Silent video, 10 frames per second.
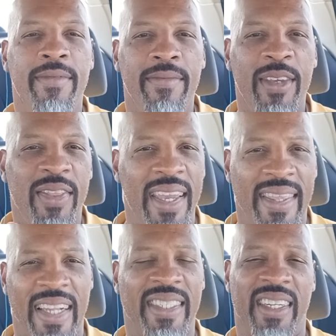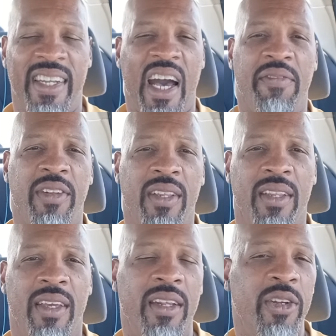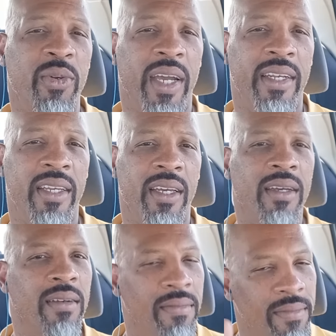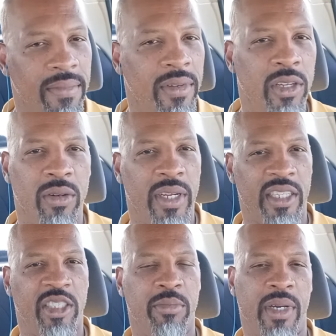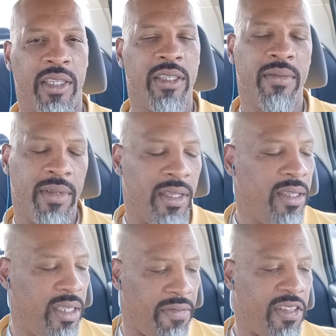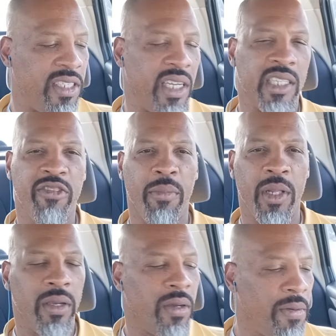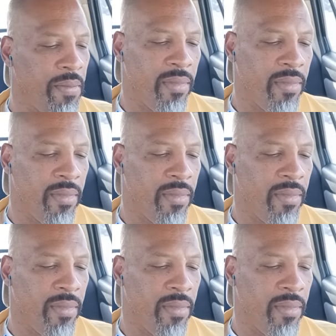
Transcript: You think that's a novel and a new idea? No, not so much. See if this sounds familiar.